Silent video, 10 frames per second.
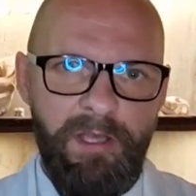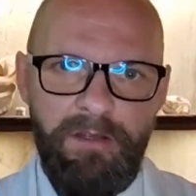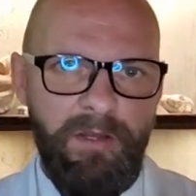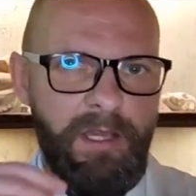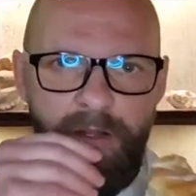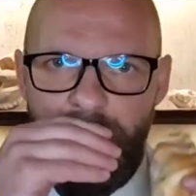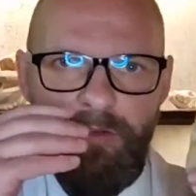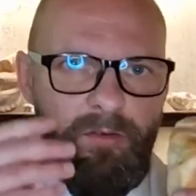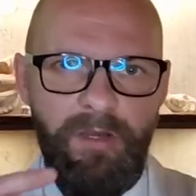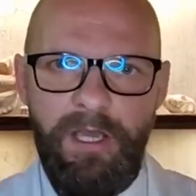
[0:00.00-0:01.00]
and you cannot
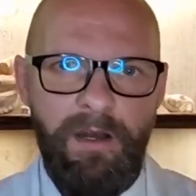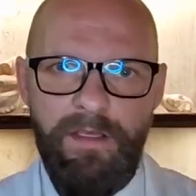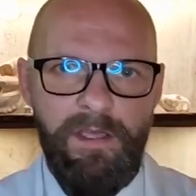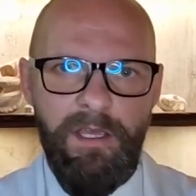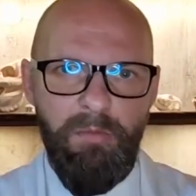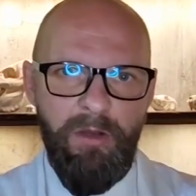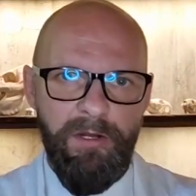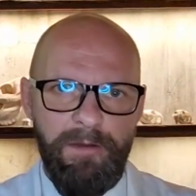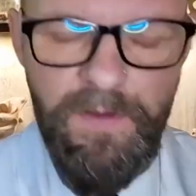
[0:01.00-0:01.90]
do anything about it.